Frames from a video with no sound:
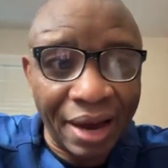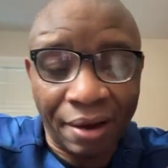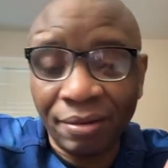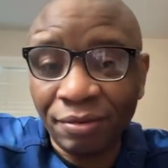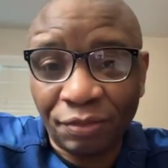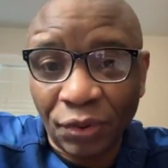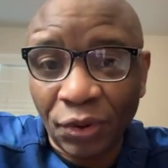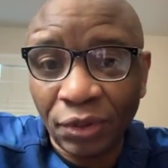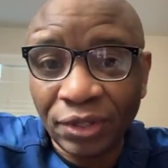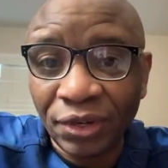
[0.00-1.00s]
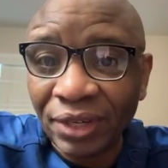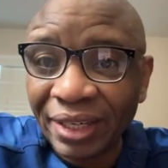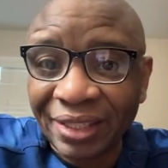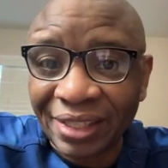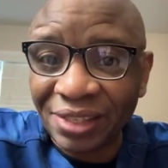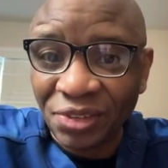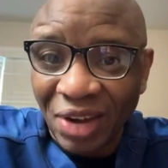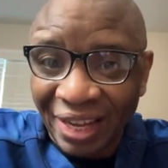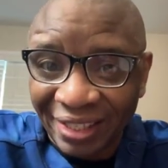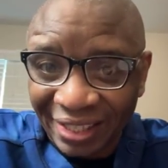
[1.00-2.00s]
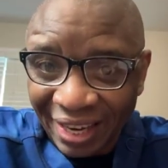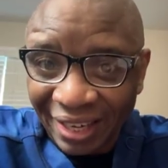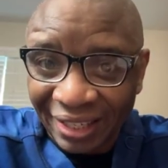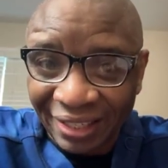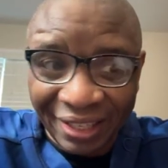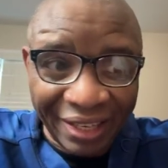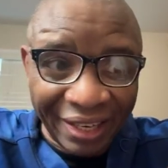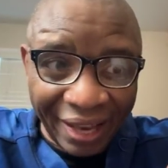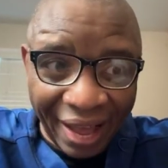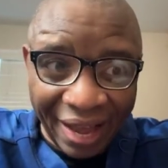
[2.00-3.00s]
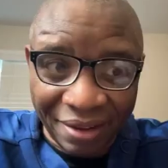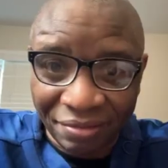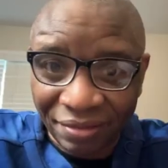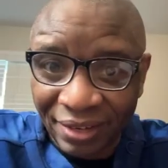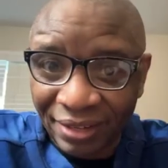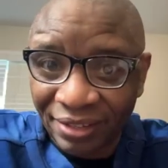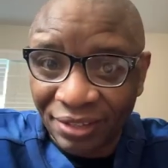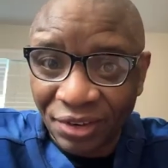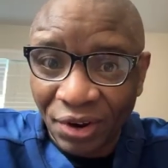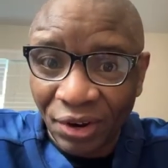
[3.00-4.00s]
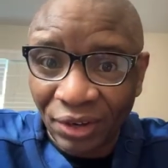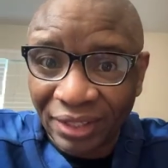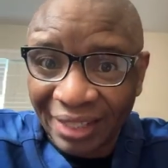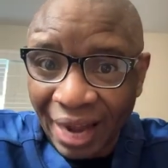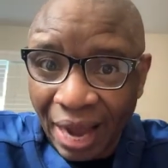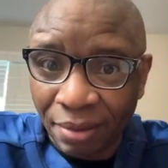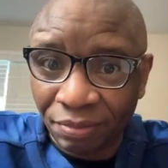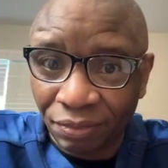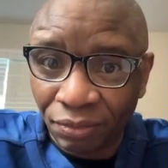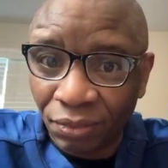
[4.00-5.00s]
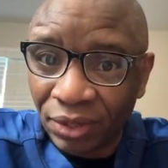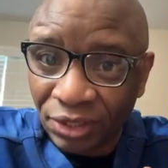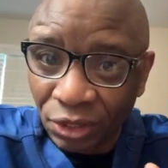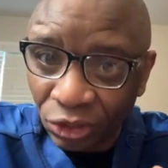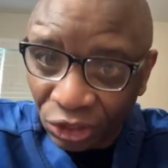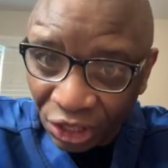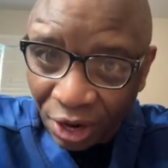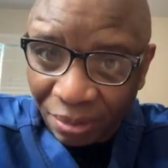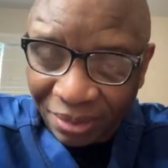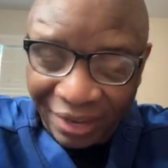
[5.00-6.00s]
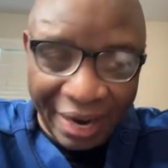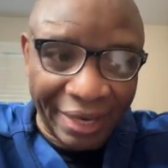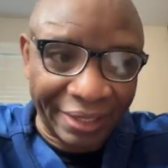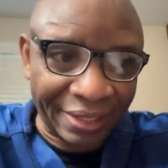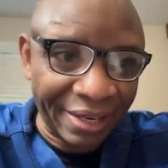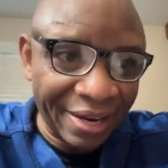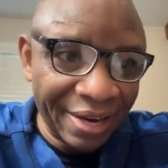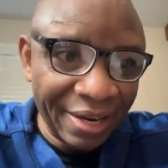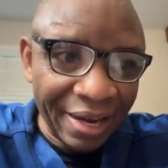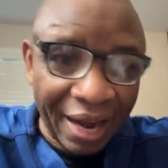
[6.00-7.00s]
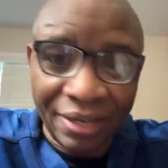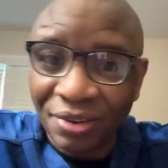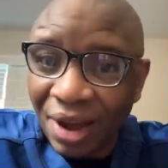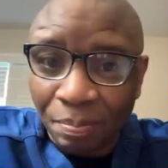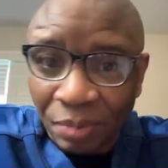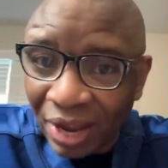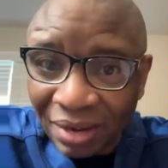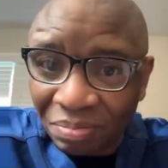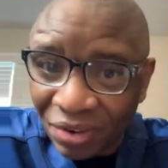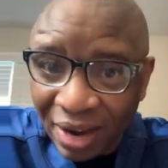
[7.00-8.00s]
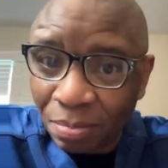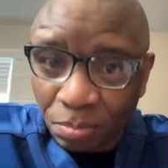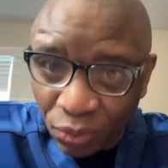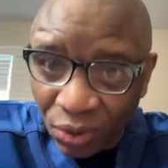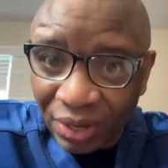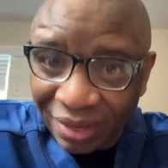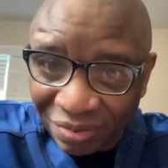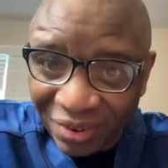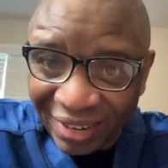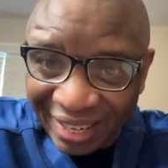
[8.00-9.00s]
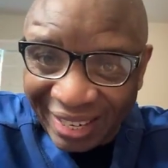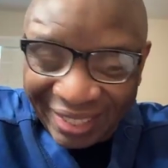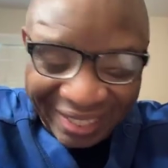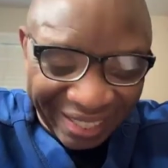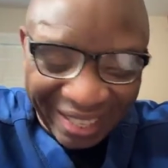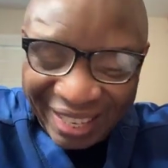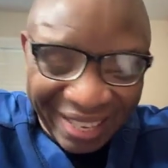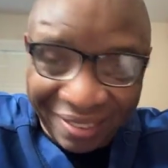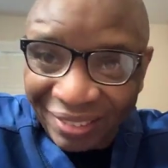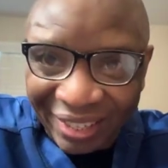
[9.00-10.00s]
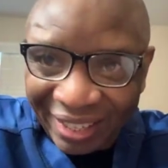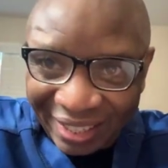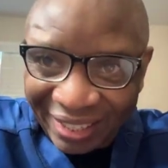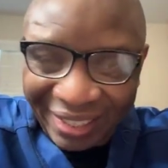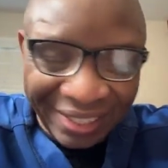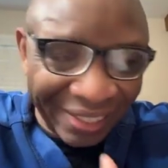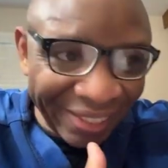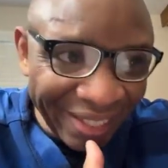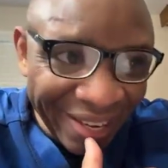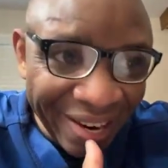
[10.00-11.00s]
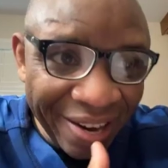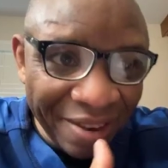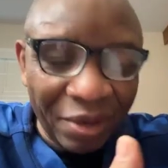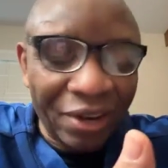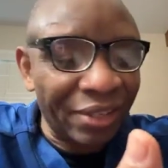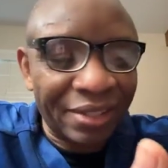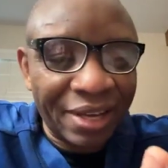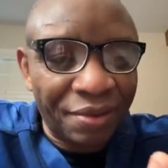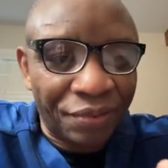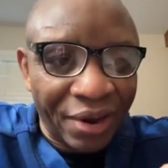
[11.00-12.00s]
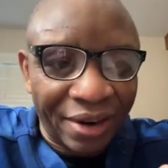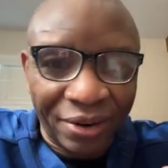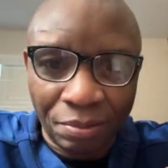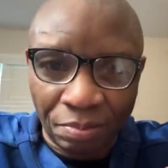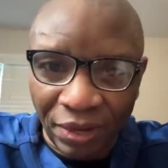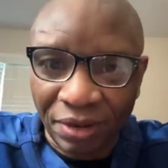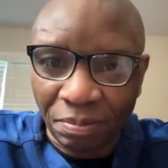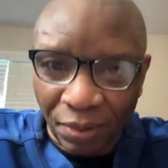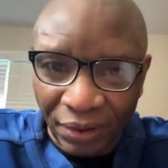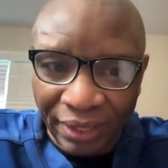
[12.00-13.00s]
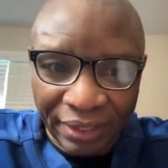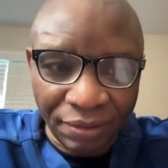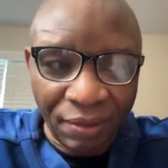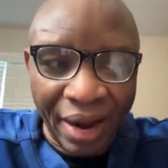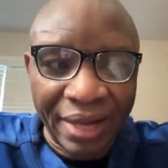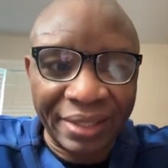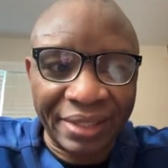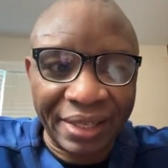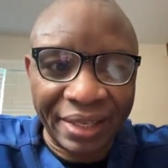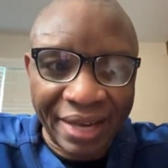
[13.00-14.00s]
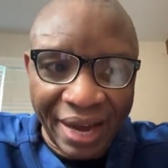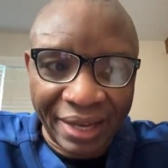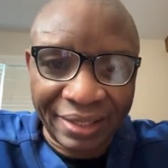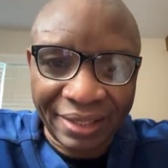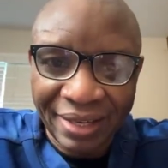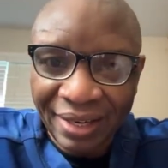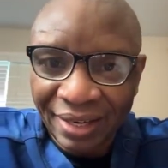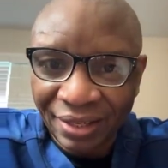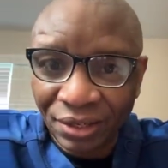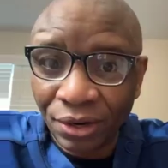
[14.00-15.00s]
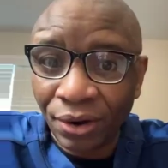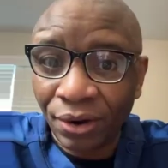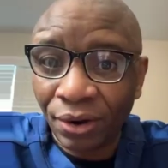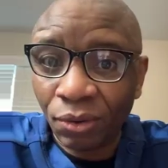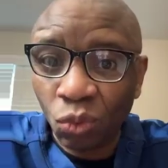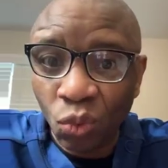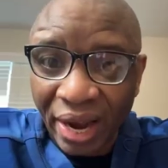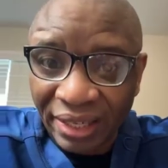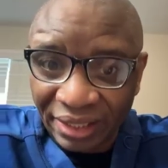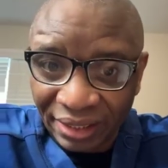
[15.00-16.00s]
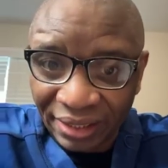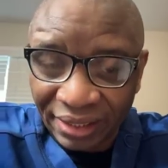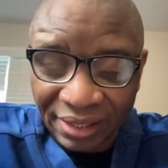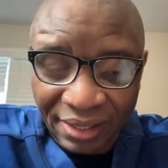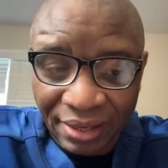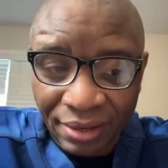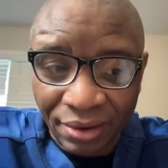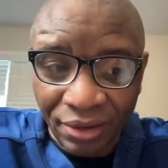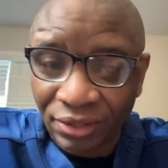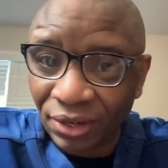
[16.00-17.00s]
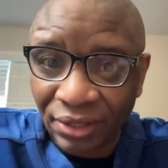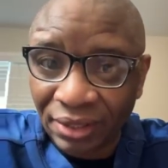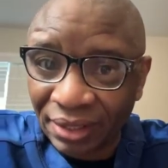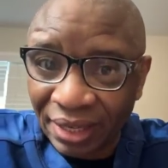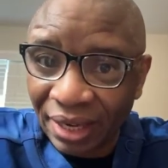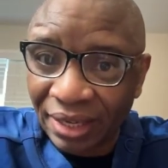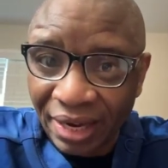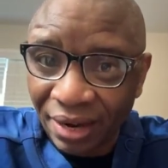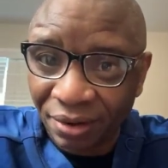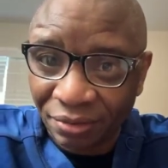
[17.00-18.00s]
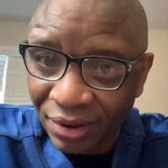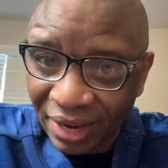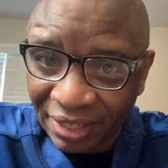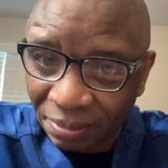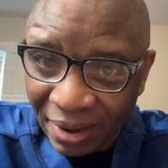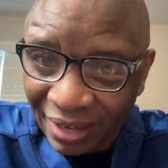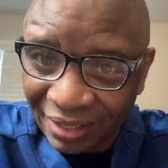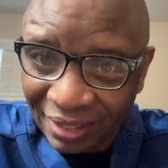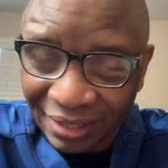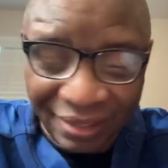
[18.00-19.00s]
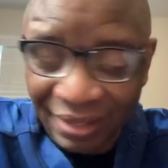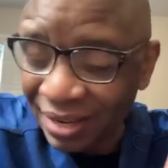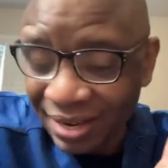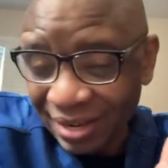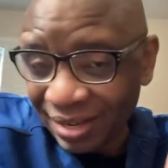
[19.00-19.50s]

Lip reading: Now, for the only thing you are selling in life is your time with your job, right? And you are paid very poorly for it. And I'm not kidding you. Because if you are not paid poorly, why is it that your wages does not take care of your expenses?